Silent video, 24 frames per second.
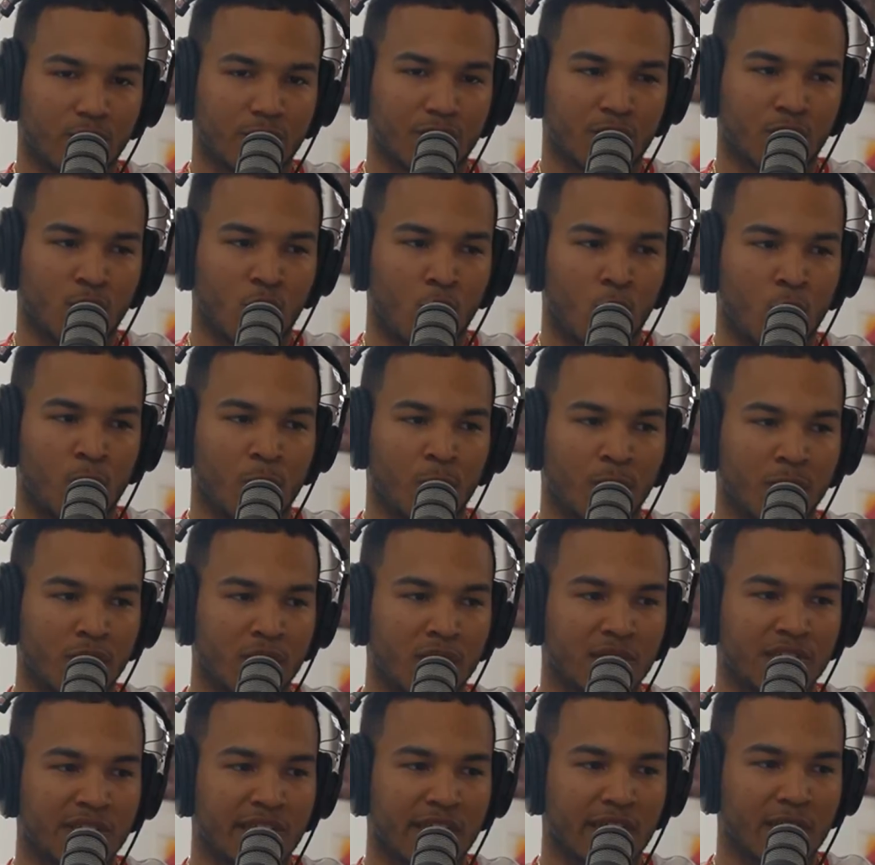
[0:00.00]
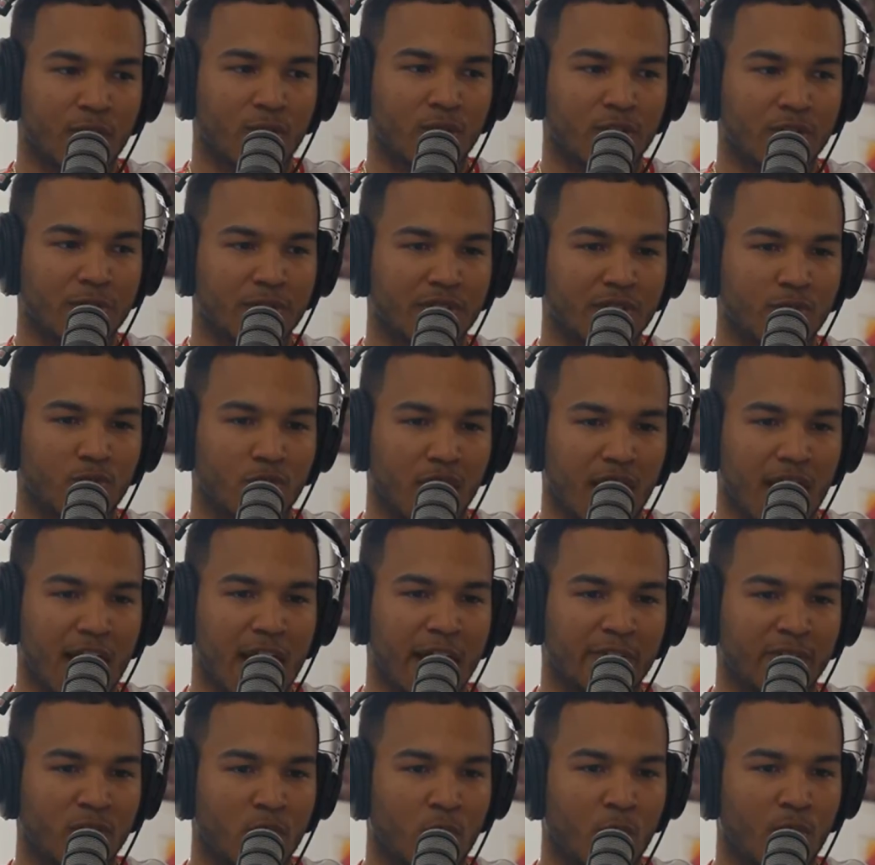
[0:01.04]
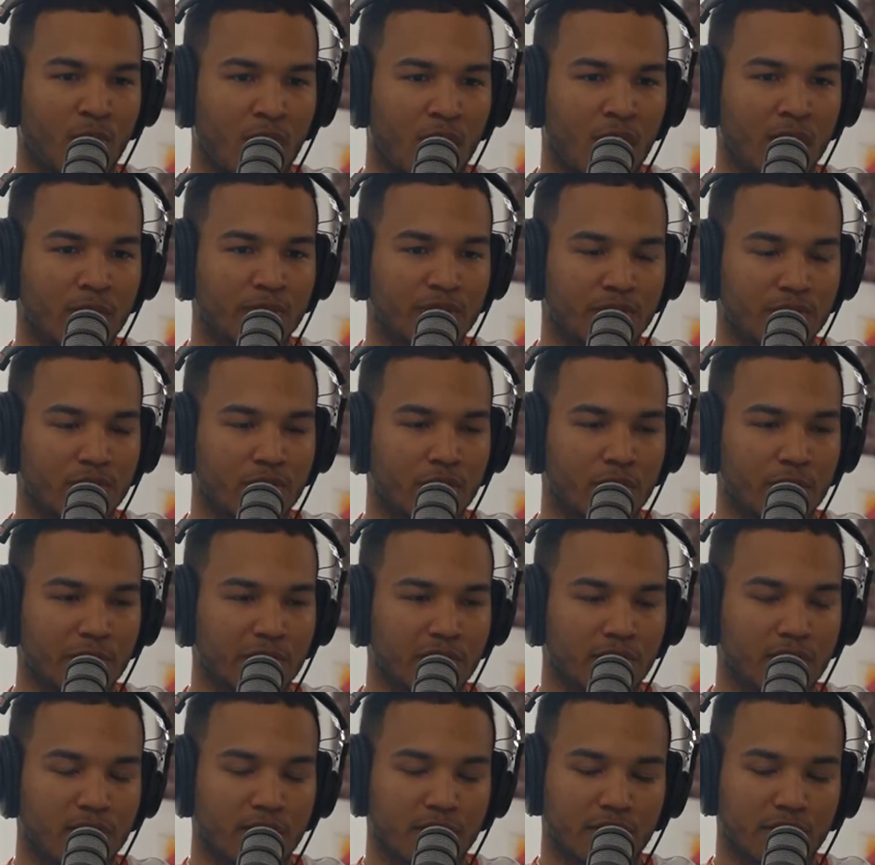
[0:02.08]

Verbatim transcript: was cool with Bloods and Crips and would have Facts. no problems. You know what I'm